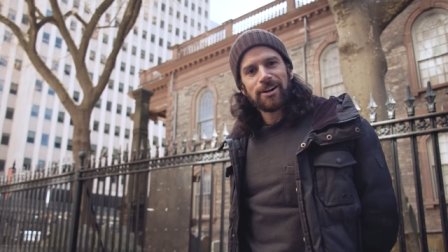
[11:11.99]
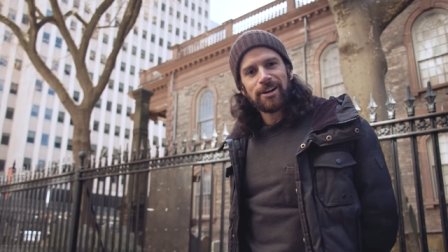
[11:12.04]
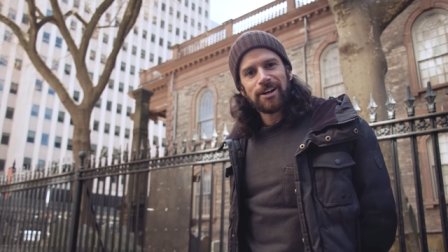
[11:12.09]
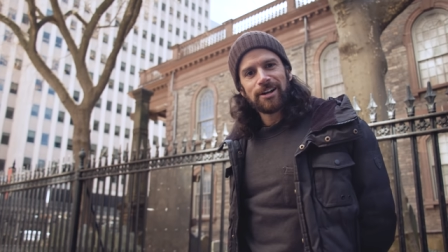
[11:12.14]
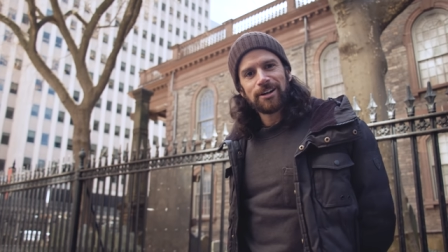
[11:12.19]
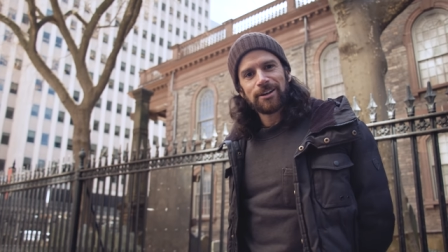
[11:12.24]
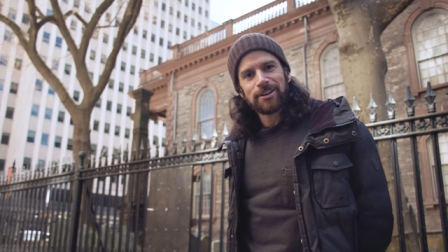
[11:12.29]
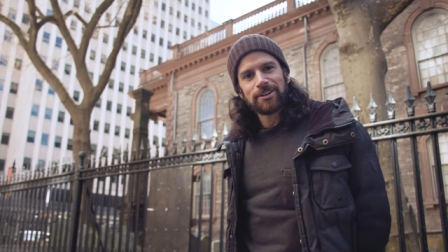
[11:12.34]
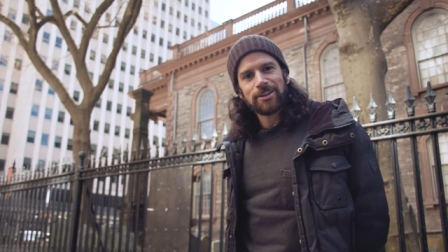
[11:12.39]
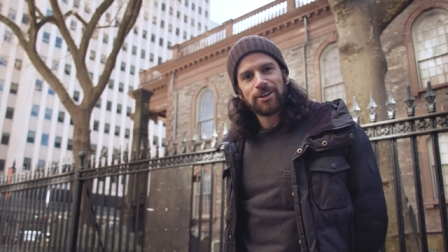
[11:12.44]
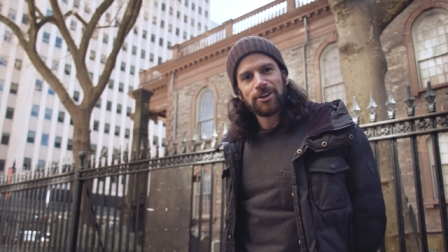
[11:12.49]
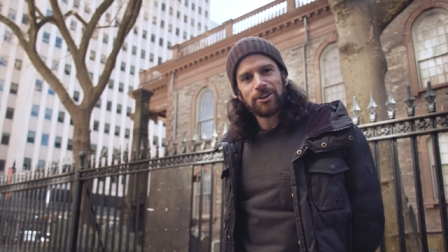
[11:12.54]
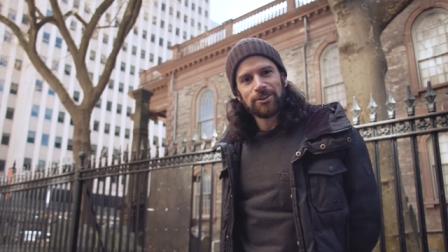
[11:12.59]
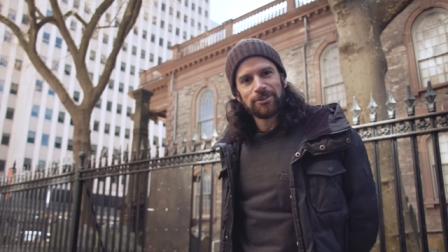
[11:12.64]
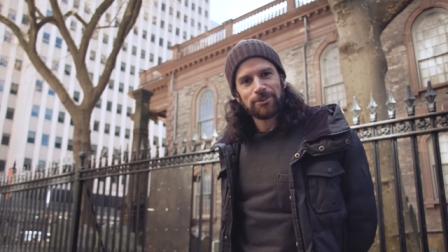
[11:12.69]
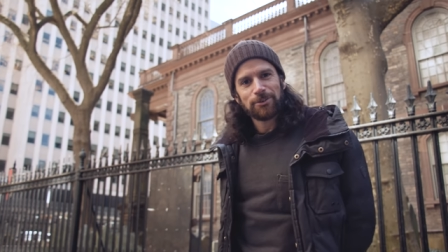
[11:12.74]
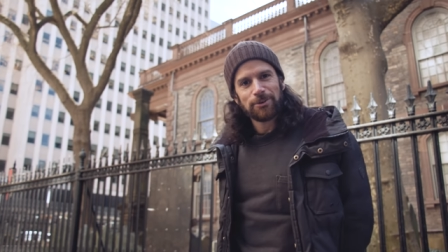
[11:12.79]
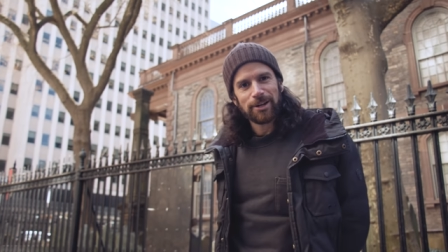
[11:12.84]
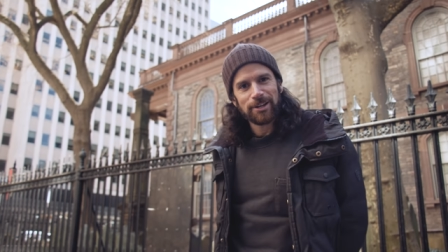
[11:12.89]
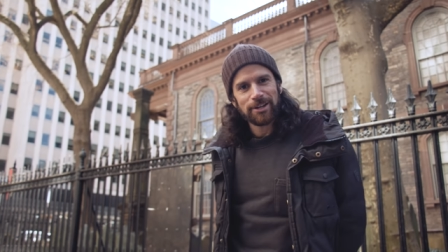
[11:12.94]
uh, you
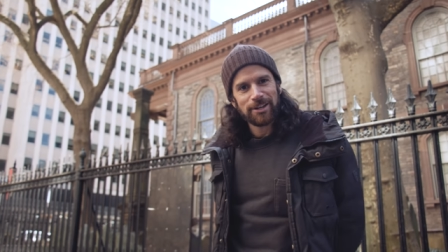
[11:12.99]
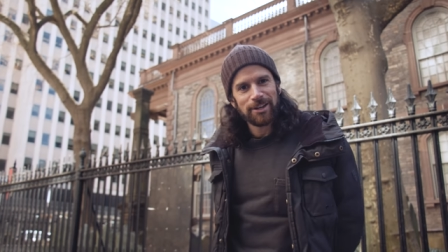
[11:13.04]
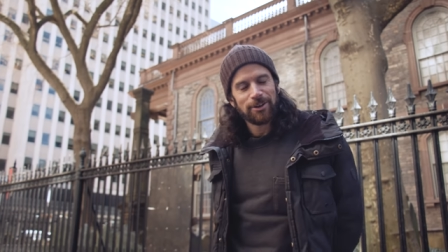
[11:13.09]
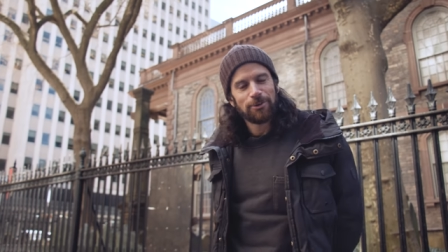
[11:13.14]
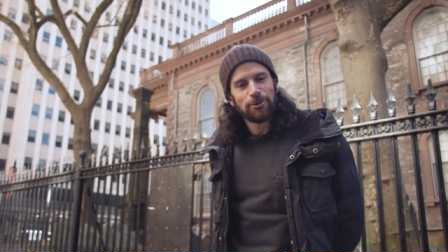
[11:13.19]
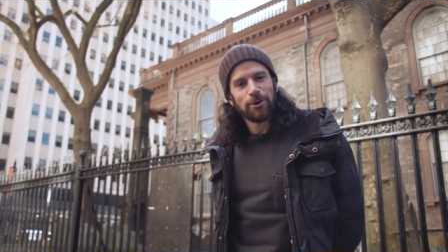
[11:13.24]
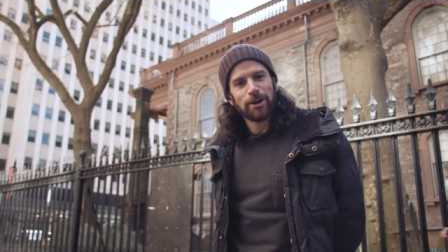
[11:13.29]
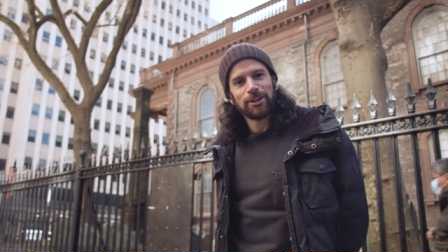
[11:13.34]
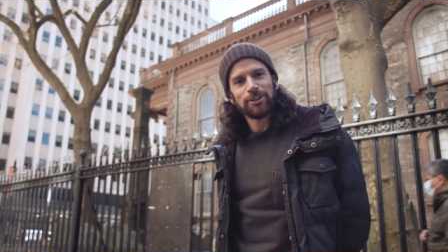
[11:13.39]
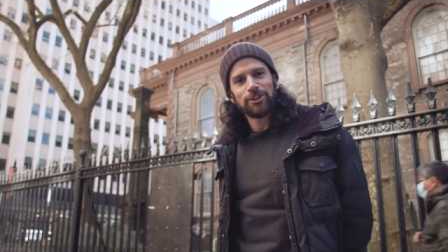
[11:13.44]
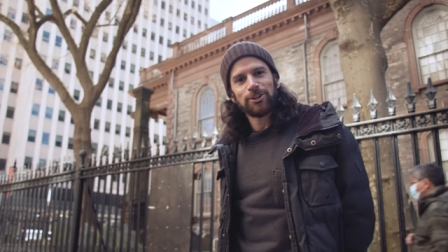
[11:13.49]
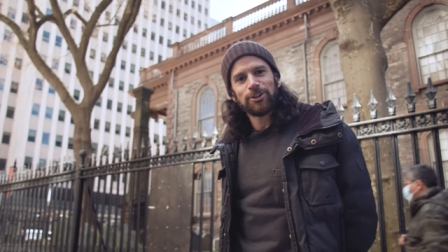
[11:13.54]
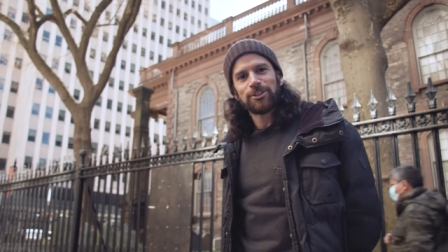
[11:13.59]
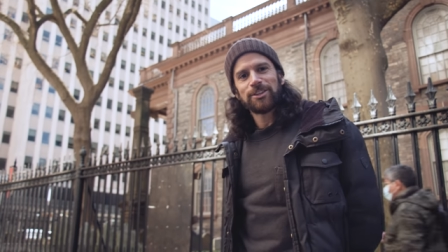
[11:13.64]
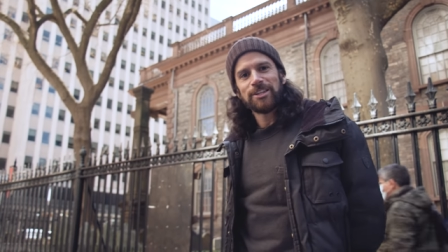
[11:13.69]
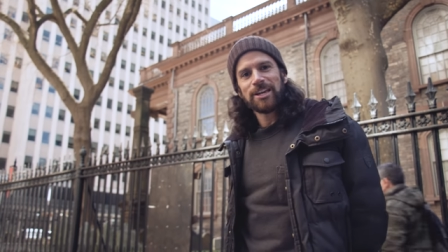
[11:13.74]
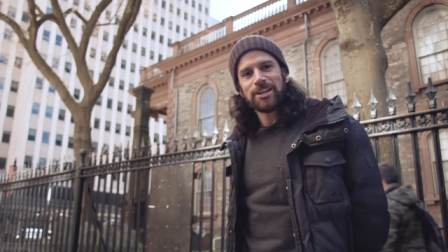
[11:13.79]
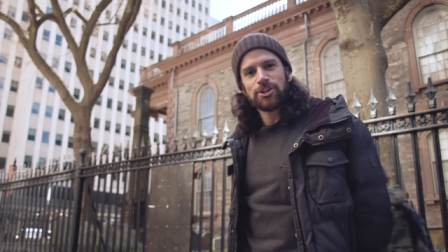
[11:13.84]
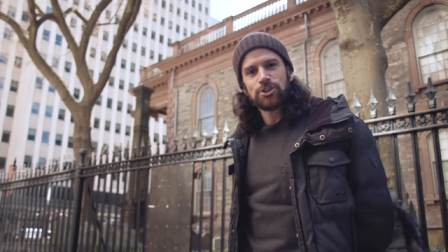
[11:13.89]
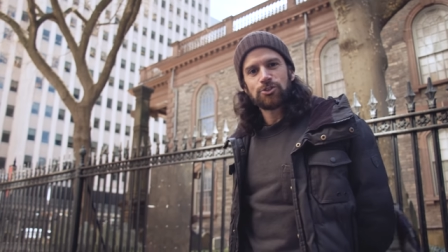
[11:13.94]
know, quite a, quite a little
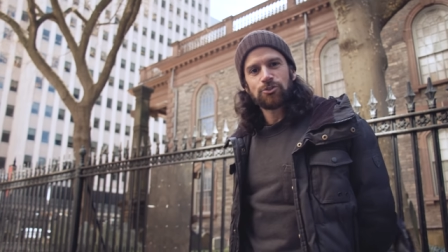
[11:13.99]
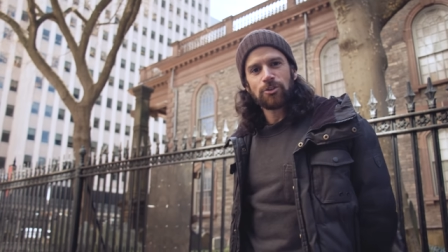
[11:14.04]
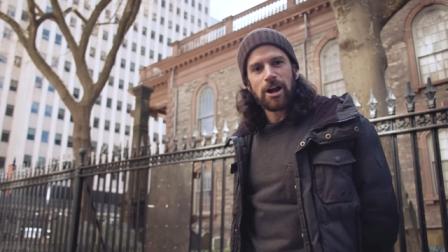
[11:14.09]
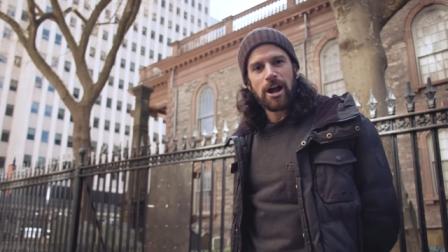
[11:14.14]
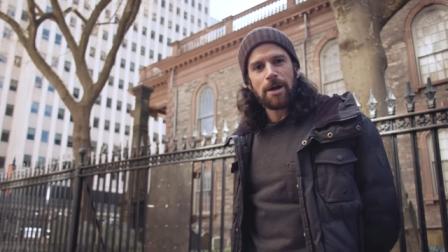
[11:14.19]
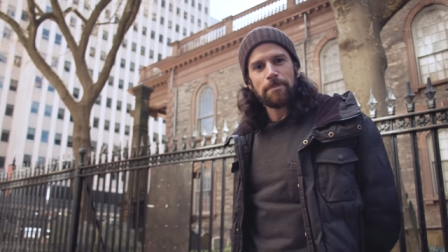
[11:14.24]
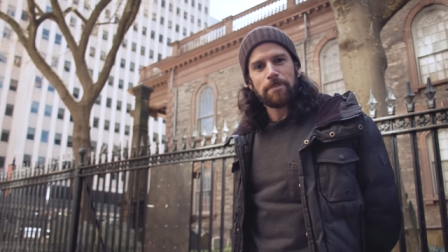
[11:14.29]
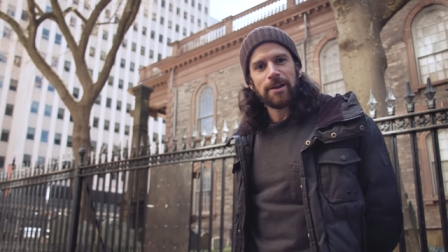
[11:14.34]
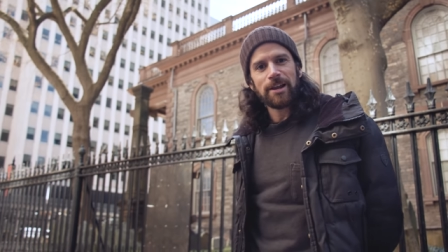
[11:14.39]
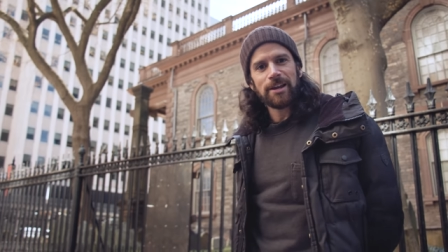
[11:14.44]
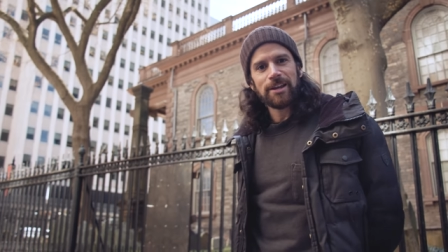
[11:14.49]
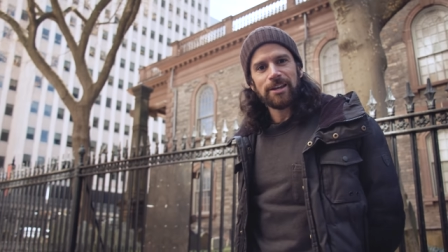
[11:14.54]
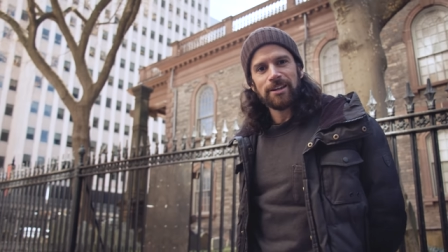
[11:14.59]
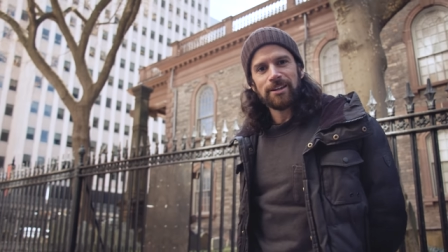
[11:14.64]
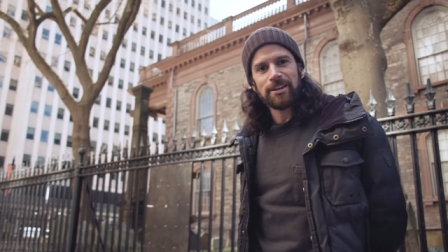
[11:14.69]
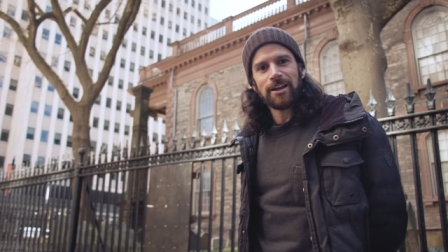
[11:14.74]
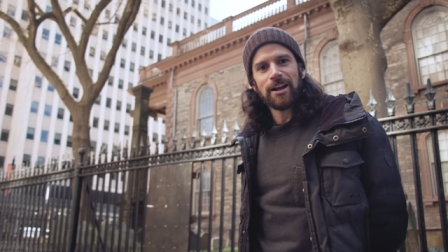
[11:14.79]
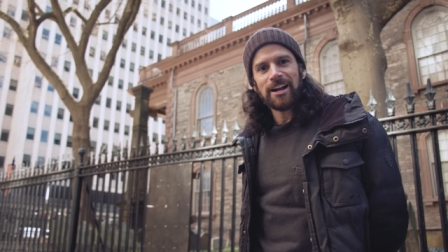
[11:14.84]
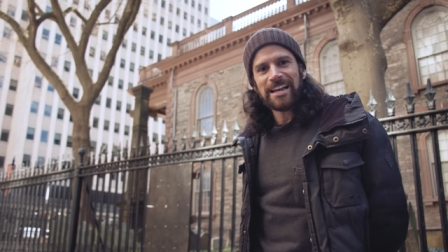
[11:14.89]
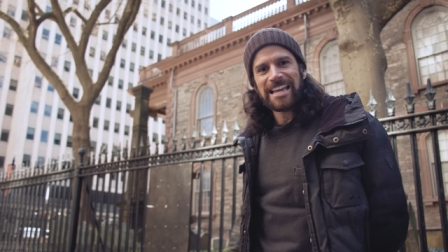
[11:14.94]
thing to drop at
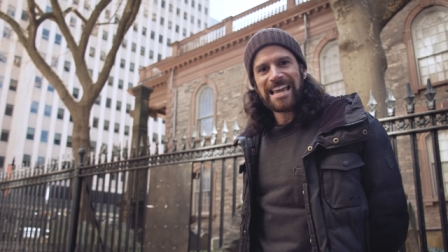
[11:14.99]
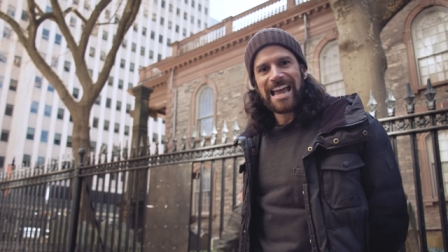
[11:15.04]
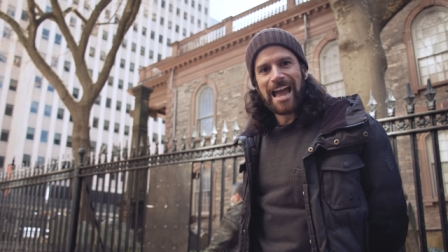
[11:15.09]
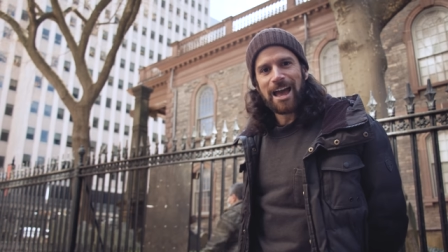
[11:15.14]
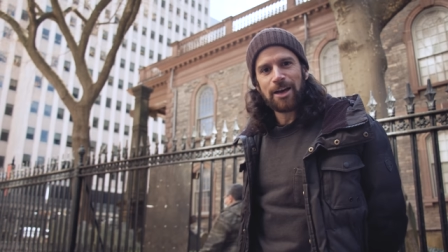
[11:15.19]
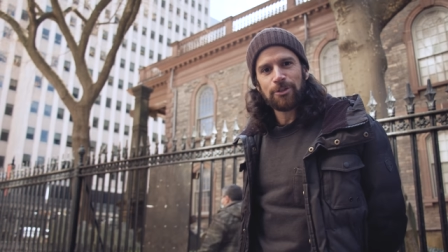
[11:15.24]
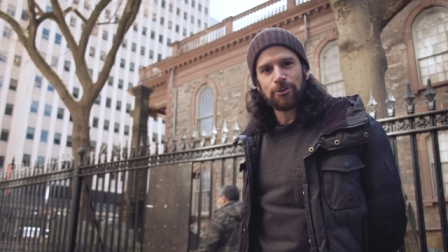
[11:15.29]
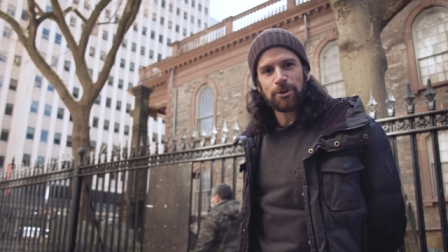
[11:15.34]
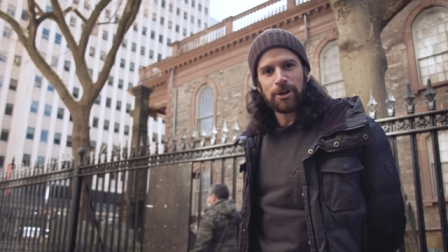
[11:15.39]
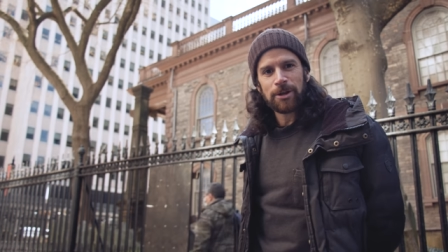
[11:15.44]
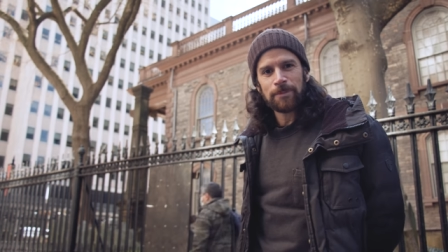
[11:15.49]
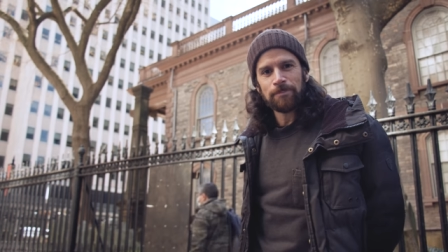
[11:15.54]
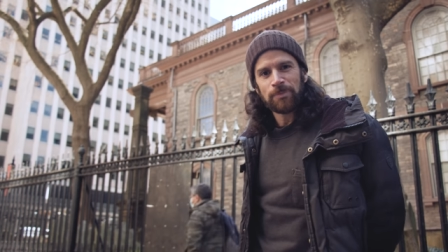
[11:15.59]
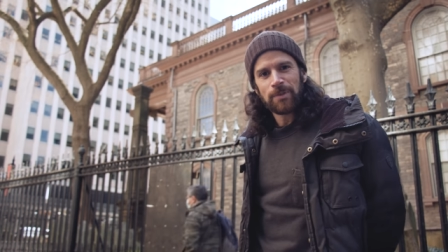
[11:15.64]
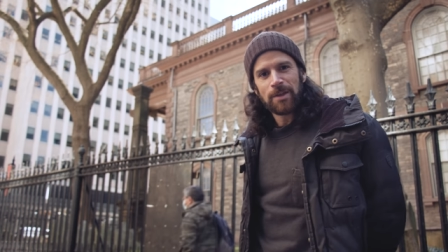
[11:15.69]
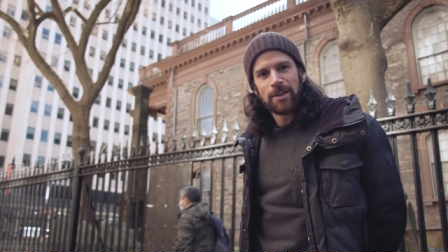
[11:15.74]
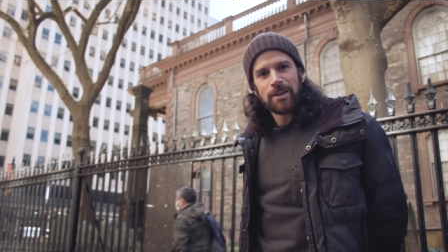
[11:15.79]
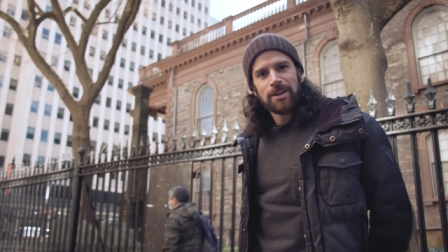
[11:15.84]
any uh, gathering.